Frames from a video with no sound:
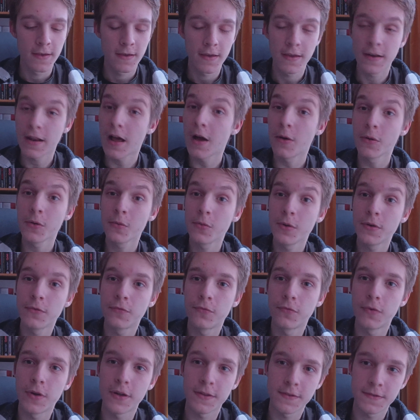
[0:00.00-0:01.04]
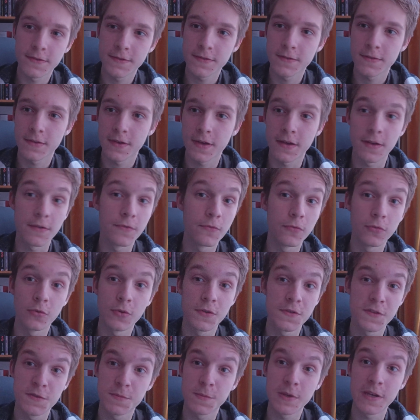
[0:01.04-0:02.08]
In How to Win Friends and
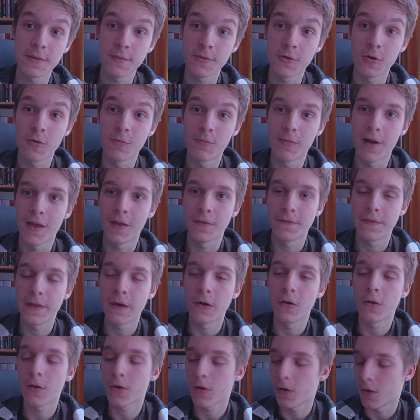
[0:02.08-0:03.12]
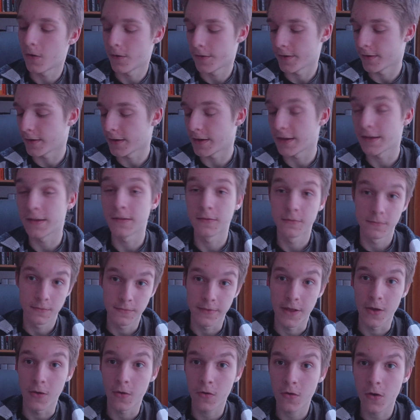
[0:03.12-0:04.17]
Influence People by Dale Carnegie,
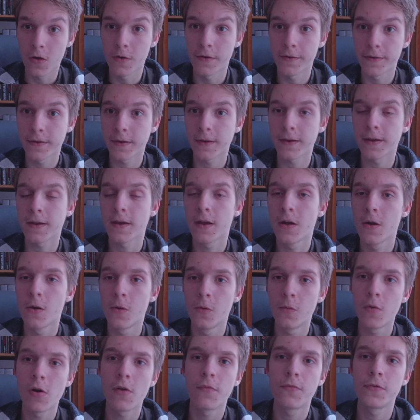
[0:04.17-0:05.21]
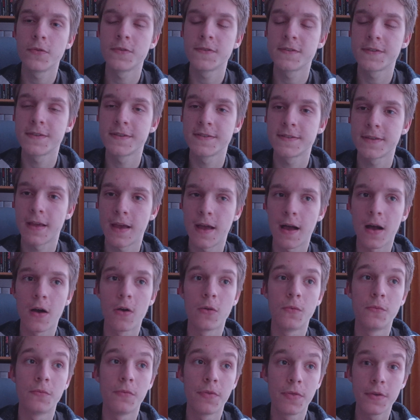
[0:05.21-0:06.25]
Dale Carnegie references
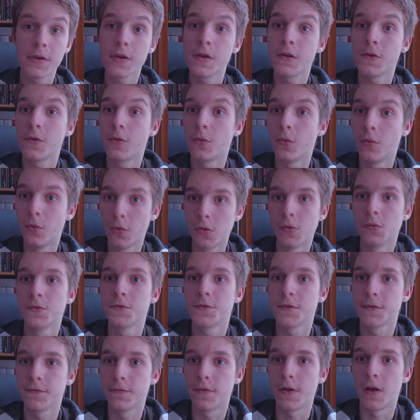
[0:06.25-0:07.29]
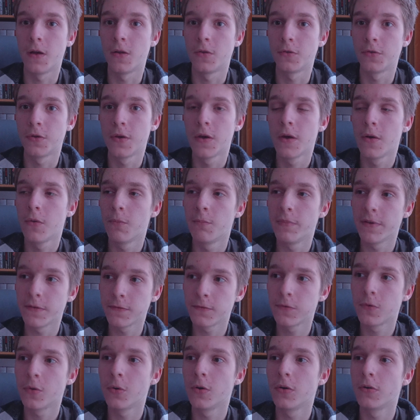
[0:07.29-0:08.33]
how Theodore Roosevelt,
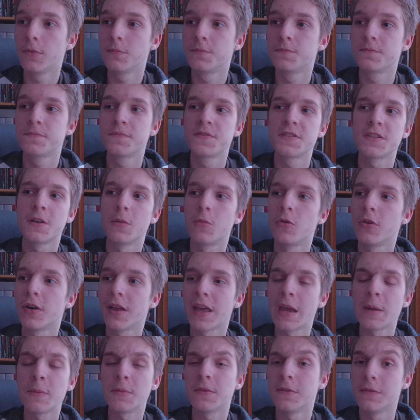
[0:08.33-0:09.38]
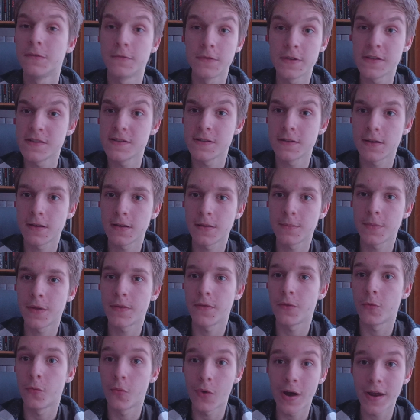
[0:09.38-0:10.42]
before someone came to visit him
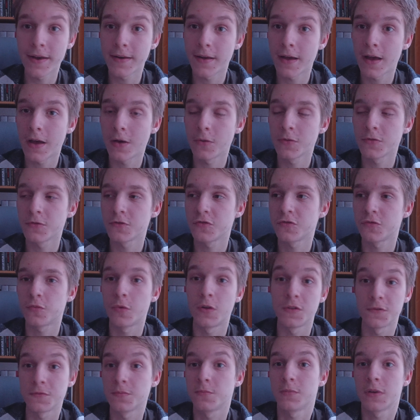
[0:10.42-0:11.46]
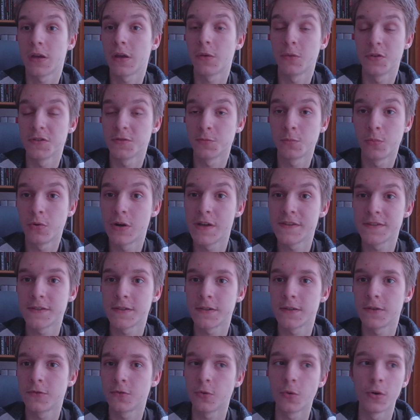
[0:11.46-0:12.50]
at the White House while he was
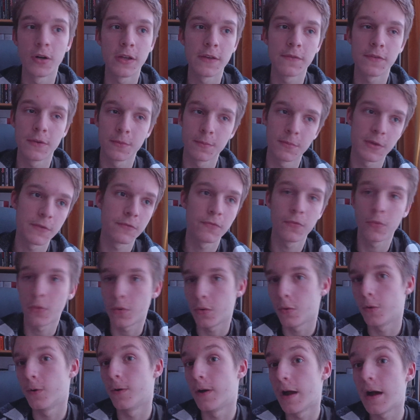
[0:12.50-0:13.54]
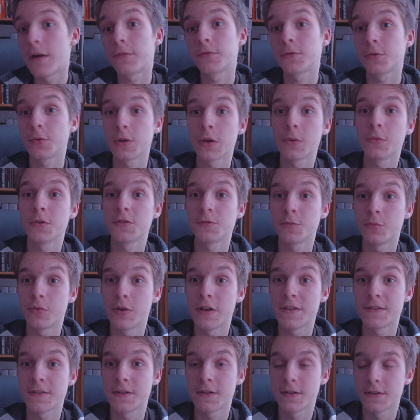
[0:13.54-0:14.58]
president, or even before or after he was
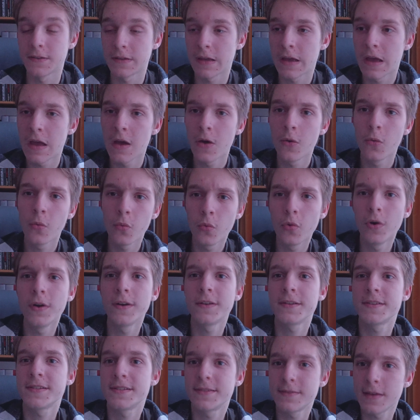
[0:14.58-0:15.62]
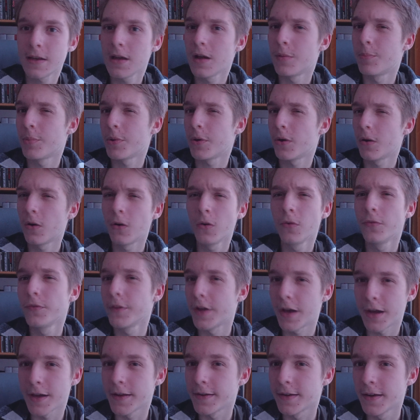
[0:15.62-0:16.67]
president, would stay up all
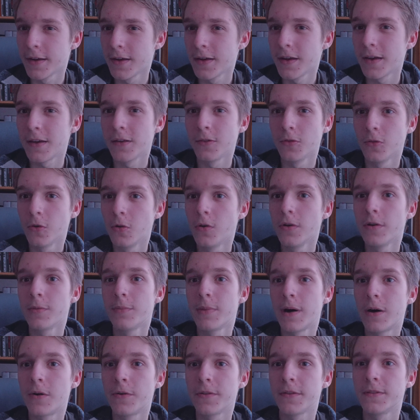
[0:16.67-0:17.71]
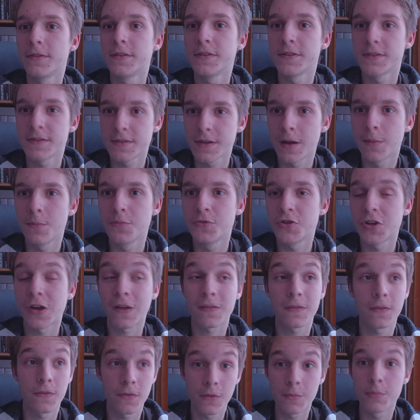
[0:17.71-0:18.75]
night and learn about the
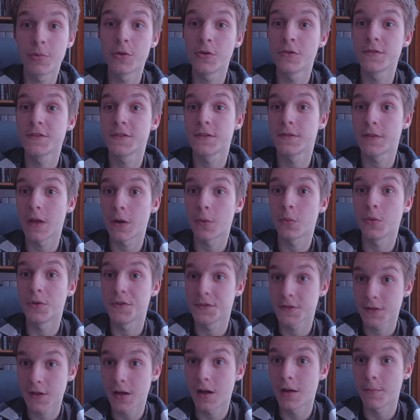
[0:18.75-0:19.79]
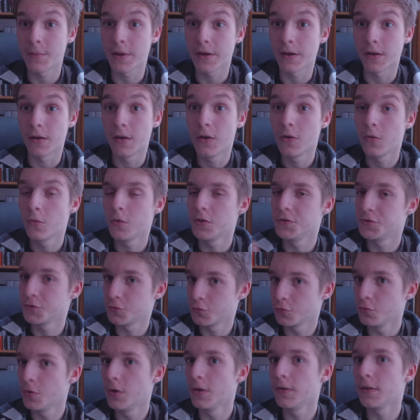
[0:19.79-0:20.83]
subject that the person that was coming was
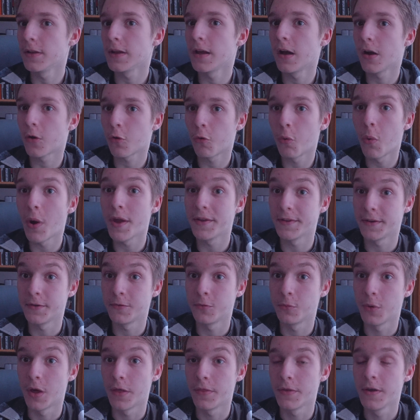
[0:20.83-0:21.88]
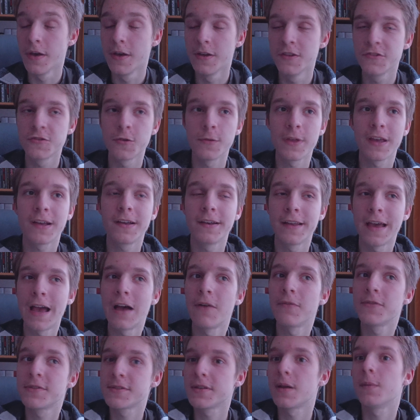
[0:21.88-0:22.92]
really acquainted with, so they could
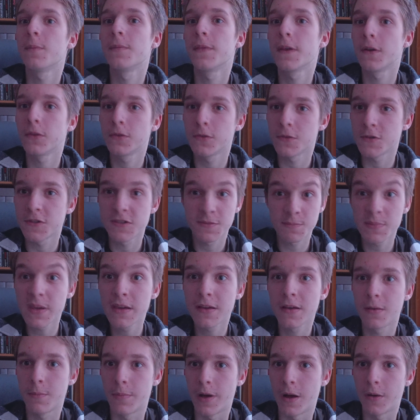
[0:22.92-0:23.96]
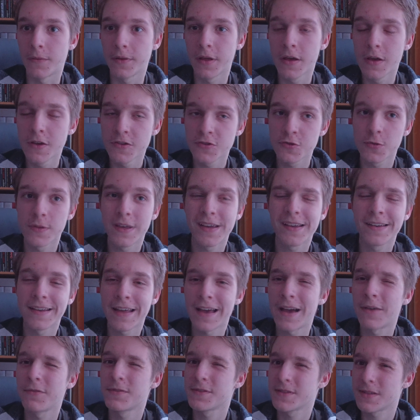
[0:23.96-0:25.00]
have something to speak about, so they could
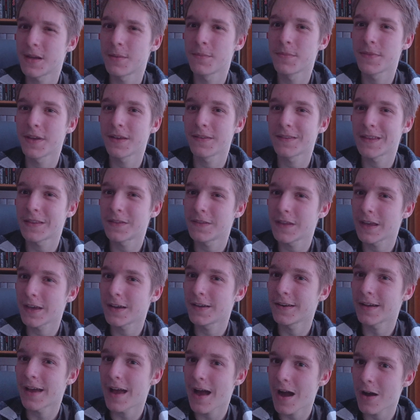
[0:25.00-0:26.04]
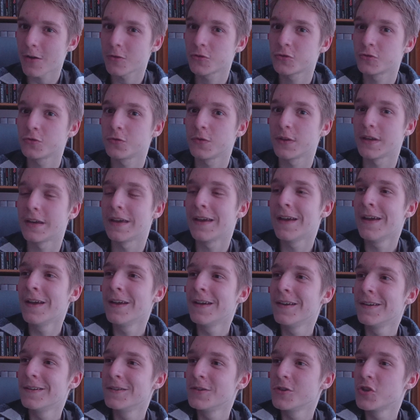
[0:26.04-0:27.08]
have something that they could actually
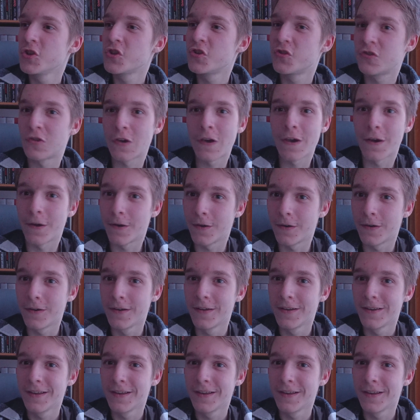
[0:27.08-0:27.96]
share,